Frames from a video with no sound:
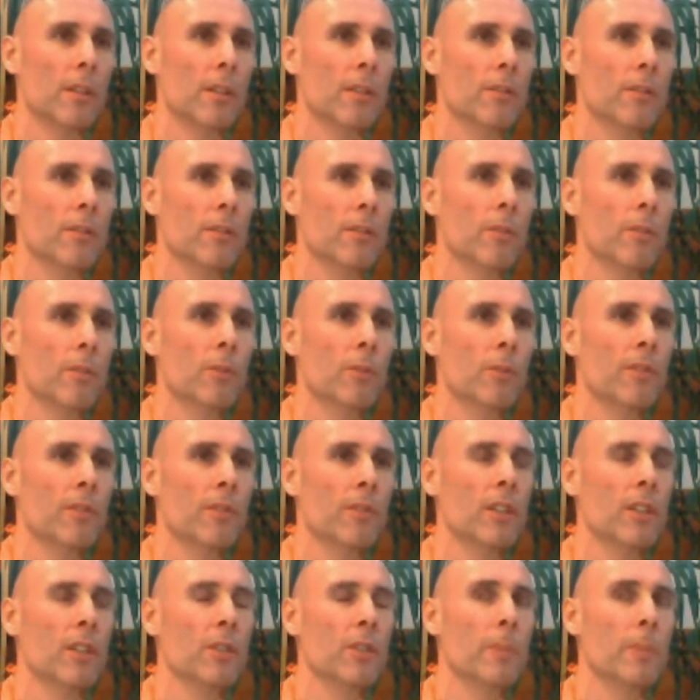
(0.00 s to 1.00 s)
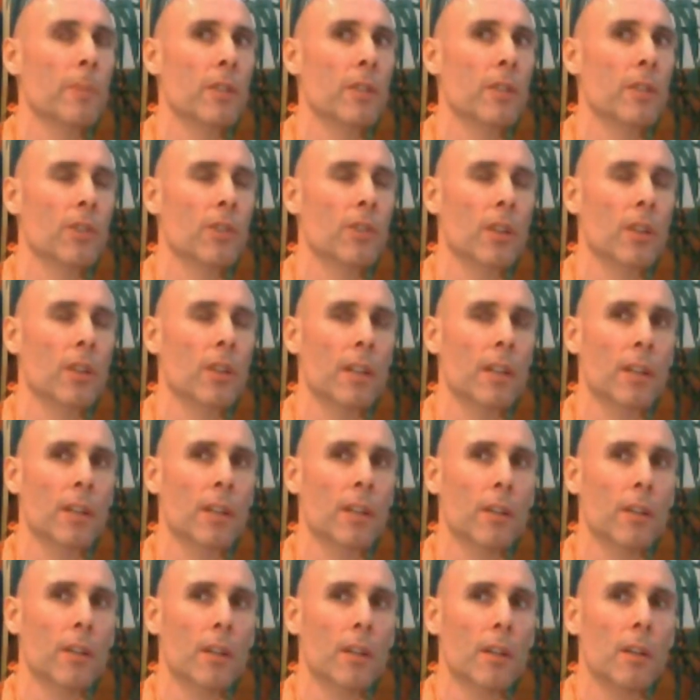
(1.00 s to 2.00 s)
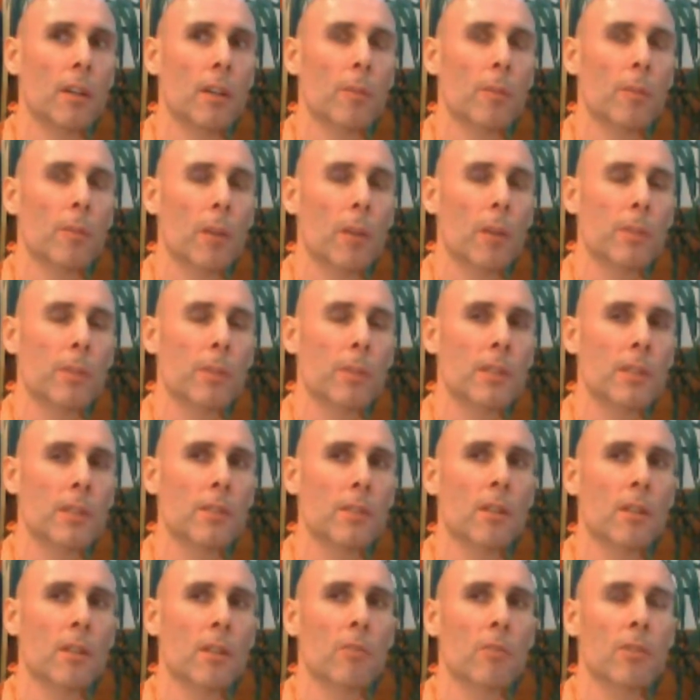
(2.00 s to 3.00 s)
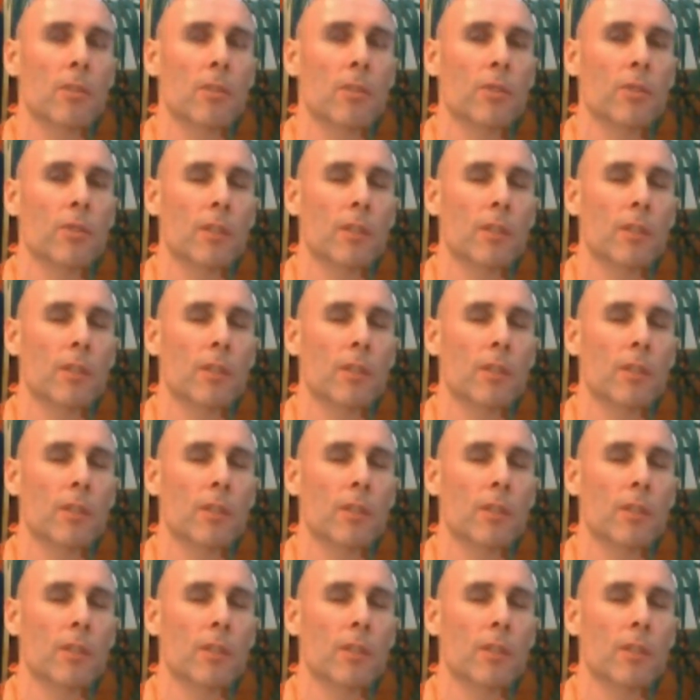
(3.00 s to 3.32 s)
That we're very special. Prabhupada says, no, we should